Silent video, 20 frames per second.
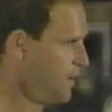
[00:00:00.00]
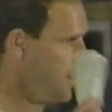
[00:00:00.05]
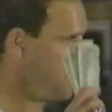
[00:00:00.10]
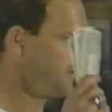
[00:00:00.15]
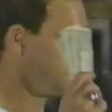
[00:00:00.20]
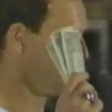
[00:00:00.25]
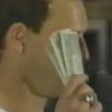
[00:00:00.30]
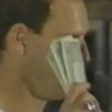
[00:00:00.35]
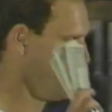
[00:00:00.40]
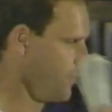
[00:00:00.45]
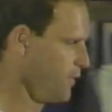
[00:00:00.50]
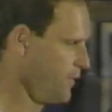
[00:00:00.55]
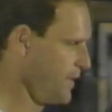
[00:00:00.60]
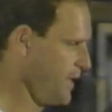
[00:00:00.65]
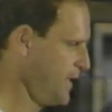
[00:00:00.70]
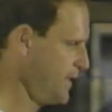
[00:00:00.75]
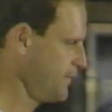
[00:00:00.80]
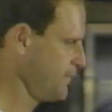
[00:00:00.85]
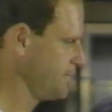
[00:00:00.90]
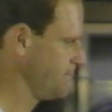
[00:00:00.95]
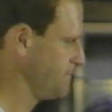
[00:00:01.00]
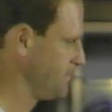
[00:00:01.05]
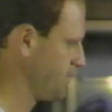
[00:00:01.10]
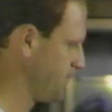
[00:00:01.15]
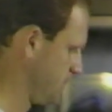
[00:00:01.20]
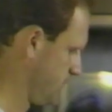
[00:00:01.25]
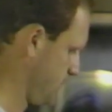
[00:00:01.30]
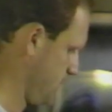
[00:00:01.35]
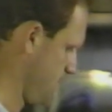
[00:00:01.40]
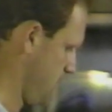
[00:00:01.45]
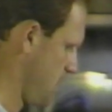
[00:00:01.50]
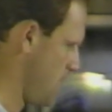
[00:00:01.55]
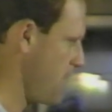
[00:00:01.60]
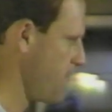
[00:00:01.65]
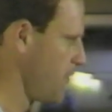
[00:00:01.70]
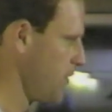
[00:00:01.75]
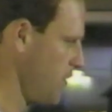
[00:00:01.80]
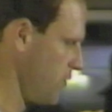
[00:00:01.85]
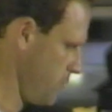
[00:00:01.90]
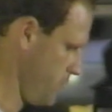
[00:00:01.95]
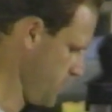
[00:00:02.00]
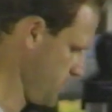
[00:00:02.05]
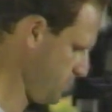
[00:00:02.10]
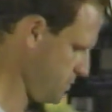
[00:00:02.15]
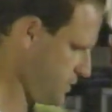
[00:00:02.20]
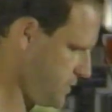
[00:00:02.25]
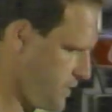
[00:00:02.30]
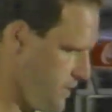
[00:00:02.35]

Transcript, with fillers: I can afford that. Have a good one, Mr.